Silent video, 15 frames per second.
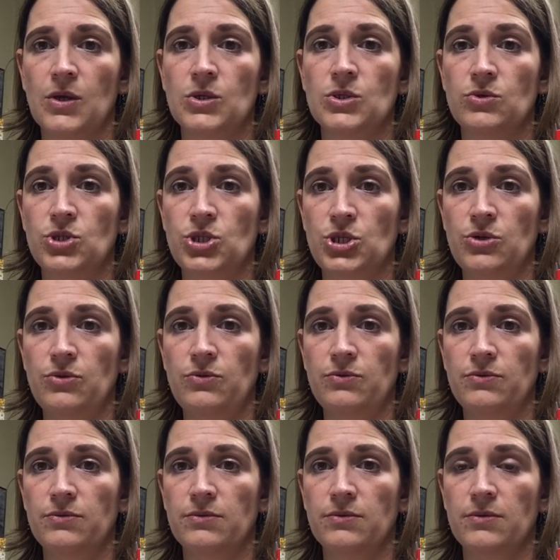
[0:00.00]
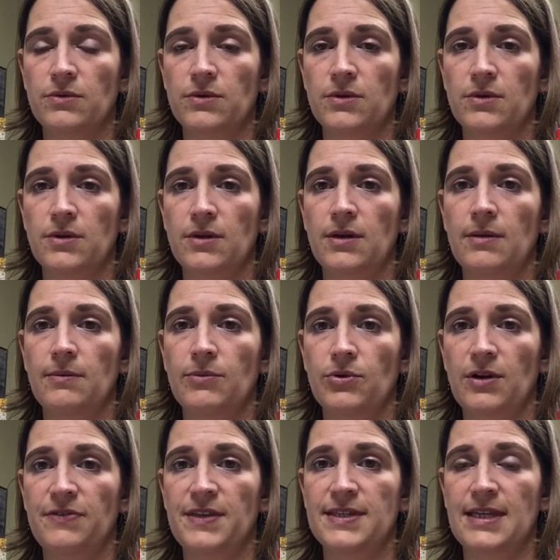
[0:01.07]
So 2
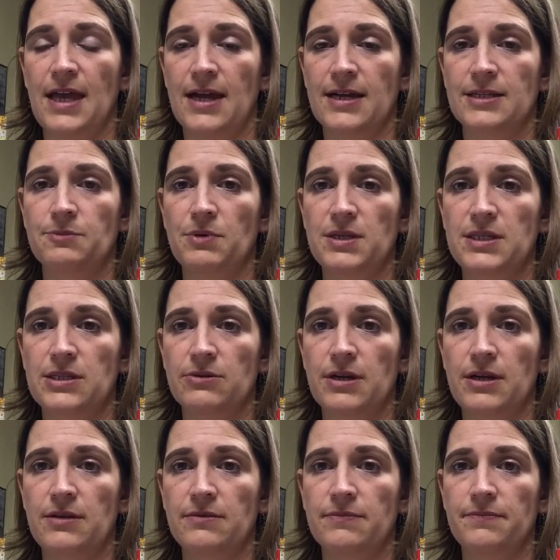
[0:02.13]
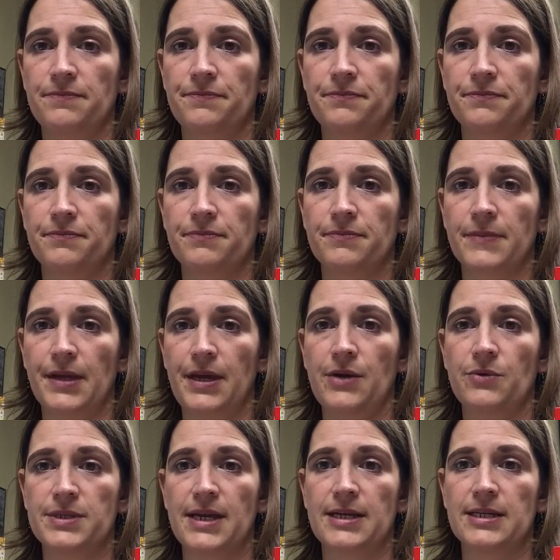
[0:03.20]
parenthesis x plus 3
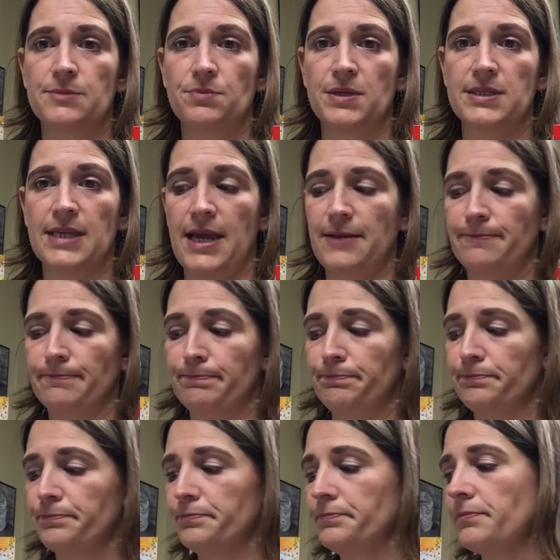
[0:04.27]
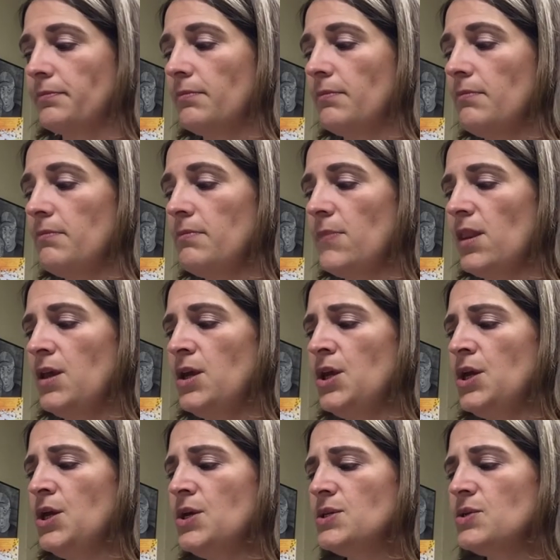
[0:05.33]
equals x plus 8.
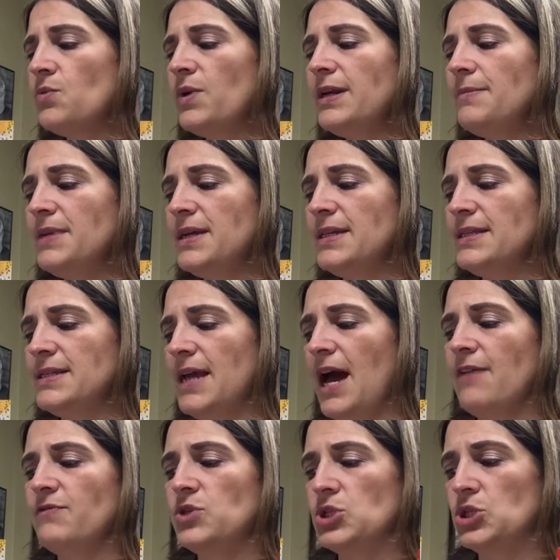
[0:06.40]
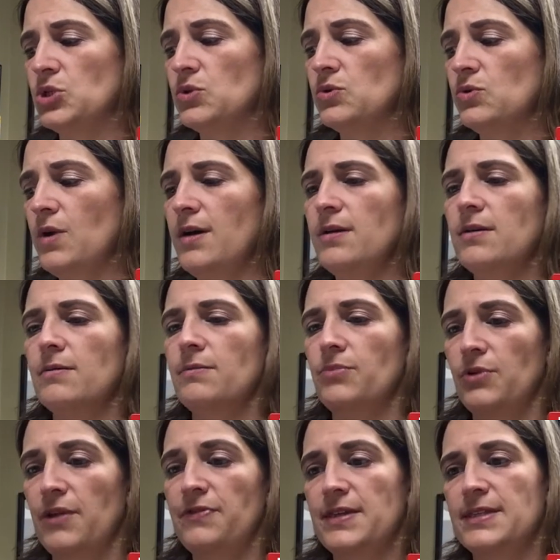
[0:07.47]
So what it means to have 2
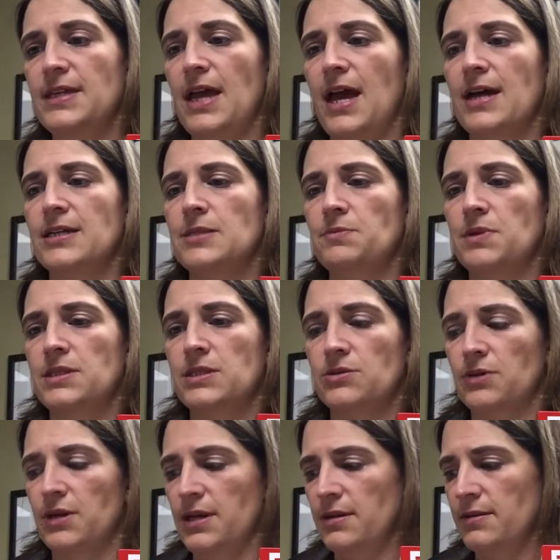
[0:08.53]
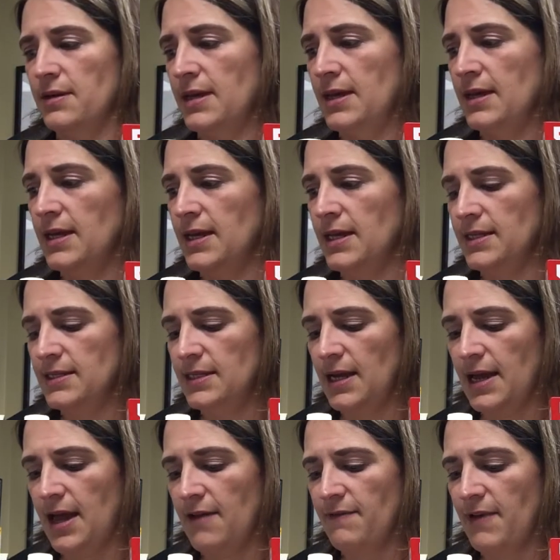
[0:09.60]
parenthesis x plus 3 is that
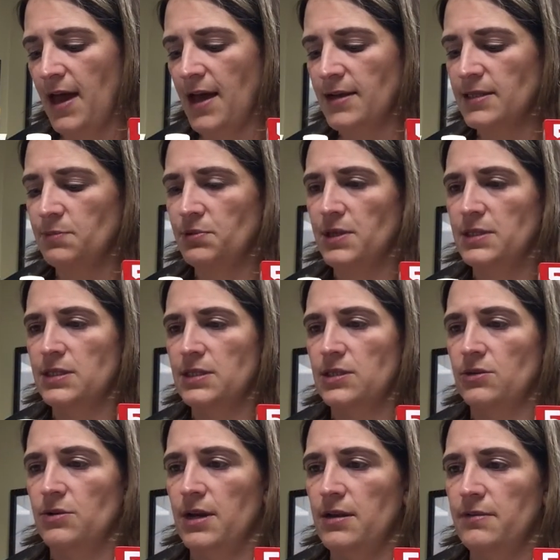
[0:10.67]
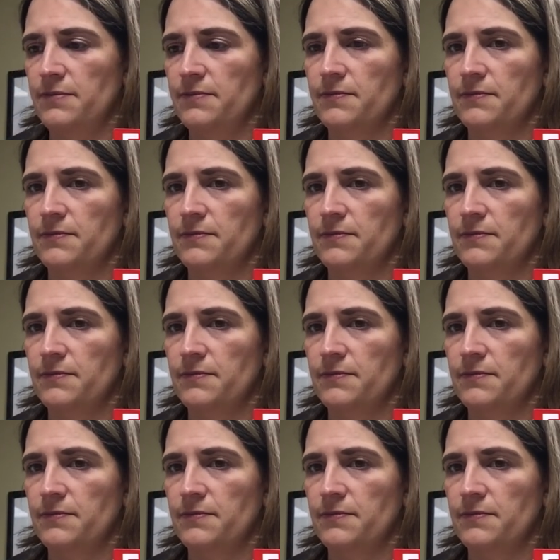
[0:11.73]
I have x plus 3